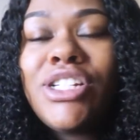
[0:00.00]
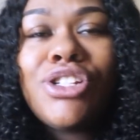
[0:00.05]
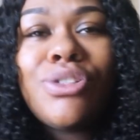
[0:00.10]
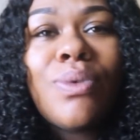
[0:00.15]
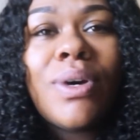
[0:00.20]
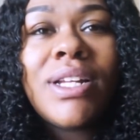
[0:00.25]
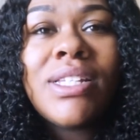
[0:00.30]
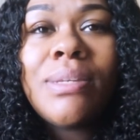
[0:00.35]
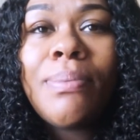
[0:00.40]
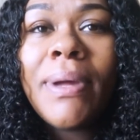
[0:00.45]
just
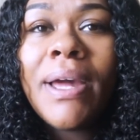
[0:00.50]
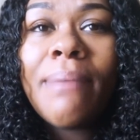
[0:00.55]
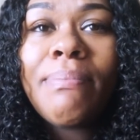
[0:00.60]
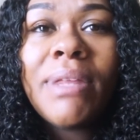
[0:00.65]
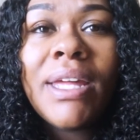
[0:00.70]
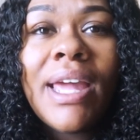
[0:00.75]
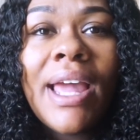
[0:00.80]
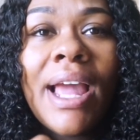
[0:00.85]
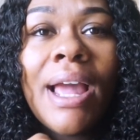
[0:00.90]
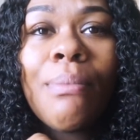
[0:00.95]
wanted to pick up
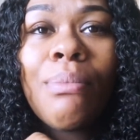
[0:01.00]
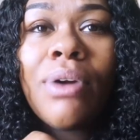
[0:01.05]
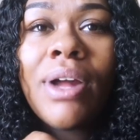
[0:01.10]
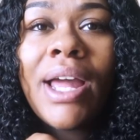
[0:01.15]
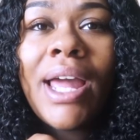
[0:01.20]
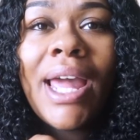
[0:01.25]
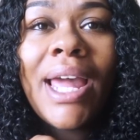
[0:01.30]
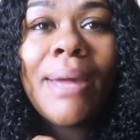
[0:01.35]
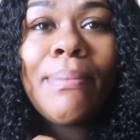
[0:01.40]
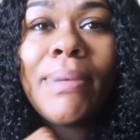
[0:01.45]
the
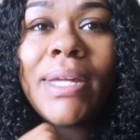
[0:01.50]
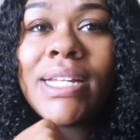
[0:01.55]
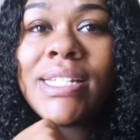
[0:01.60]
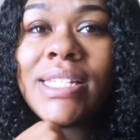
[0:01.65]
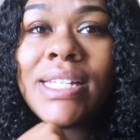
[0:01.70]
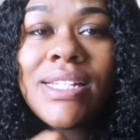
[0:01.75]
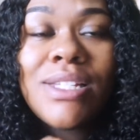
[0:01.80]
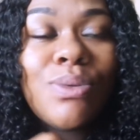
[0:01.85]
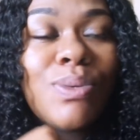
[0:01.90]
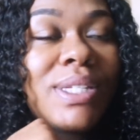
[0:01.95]
camera because
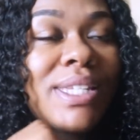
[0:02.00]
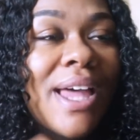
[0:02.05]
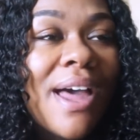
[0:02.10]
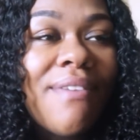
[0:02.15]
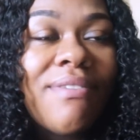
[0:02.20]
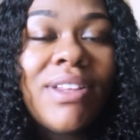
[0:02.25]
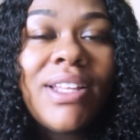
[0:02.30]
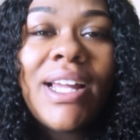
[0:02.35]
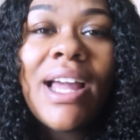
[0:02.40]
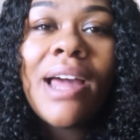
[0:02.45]
this was
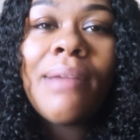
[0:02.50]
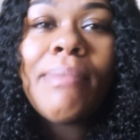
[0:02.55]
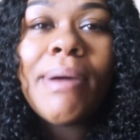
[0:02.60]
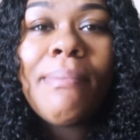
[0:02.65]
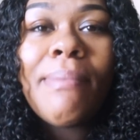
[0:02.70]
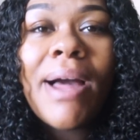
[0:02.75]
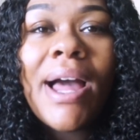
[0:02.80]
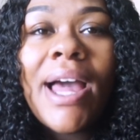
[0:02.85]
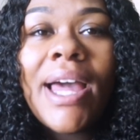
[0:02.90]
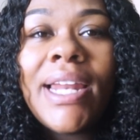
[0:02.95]
heavily on my
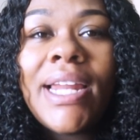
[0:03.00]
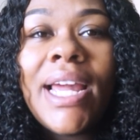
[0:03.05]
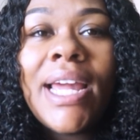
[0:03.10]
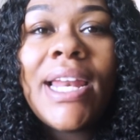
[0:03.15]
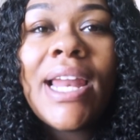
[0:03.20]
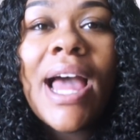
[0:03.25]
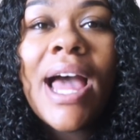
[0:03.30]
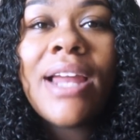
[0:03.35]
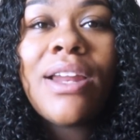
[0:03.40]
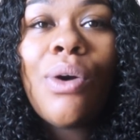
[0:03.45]
mind
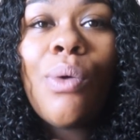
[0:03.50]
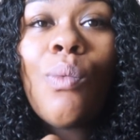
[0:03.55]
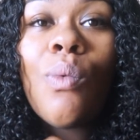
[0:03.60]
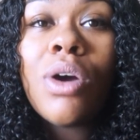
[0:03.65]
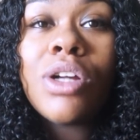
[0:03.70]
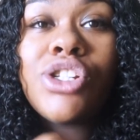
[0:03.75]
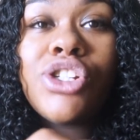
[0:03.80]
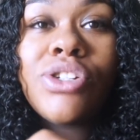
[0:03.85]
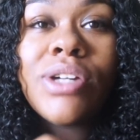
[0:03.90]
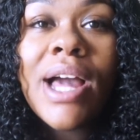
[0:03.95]
and I don't
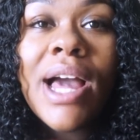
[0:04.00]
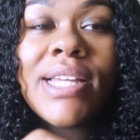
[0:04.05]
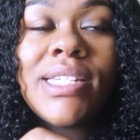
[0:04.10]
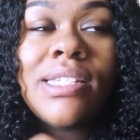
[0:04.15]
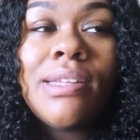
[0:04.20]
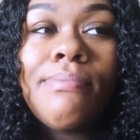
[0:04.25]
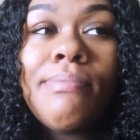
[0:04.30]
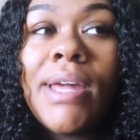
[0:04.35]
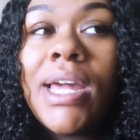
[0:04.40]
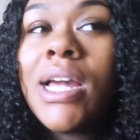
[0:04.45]
want you guys
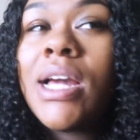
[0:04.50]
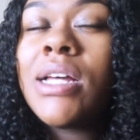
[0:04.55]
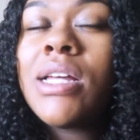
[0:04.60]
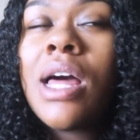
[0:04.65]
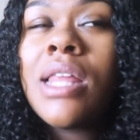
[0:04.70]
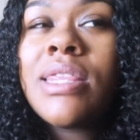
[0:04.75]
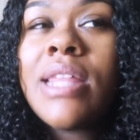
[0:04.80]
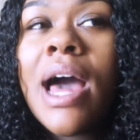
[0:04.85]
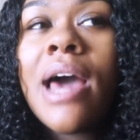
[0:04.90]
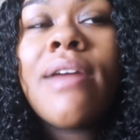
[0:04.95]
to make
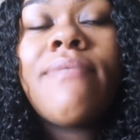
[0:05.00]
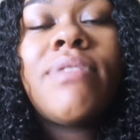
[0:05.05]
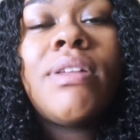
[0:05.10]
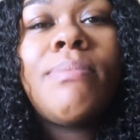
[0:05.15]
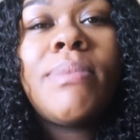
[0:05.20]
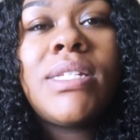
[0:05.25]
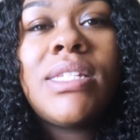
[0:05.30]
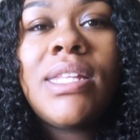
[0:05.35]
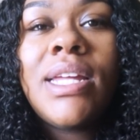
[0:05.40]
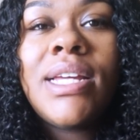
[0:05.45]
a lot of the
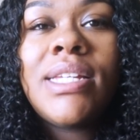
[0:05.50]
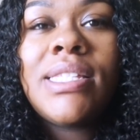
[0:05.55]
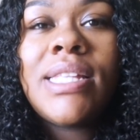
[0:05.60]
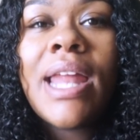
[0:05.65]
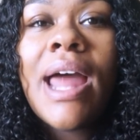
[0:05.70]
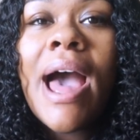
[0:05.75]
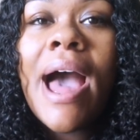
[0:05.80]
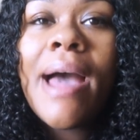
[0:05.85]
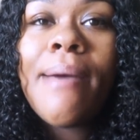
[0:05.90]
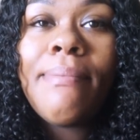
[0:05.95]
mistakes
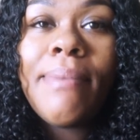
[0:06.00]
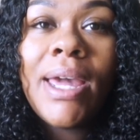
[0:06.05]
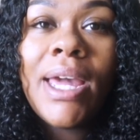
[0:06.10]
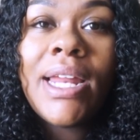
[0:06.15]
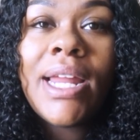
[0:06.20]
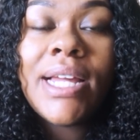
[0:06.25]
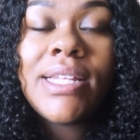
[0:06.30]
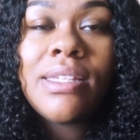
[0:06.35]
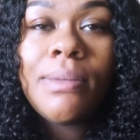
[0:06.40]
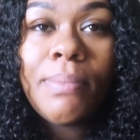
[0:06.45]
that I
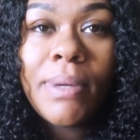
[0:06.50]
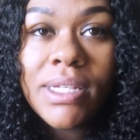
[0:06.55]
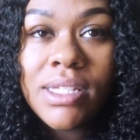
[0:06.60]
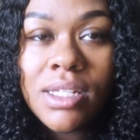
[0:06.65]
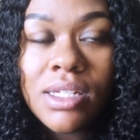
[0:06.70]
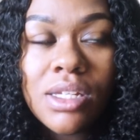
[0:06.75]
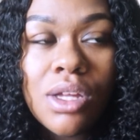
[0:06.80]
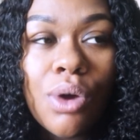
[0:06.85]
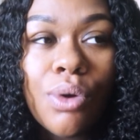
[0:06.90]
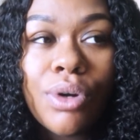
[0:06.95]
made as a
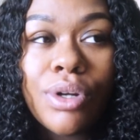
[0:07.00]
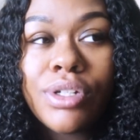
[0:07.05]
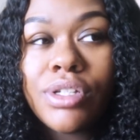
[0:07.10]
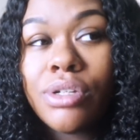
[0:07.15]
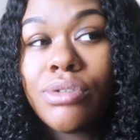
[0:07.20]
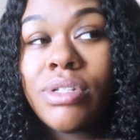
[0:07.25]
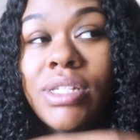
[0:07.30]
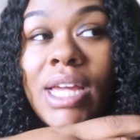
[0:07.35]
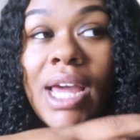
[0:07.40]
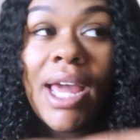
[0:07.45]
business owner.
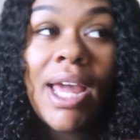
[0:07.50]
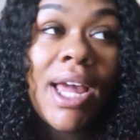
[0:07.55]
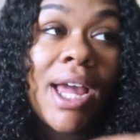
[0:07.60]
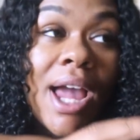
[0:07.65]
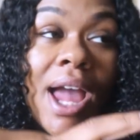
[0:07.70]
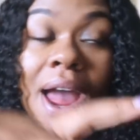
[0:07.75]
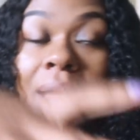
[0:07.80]
So take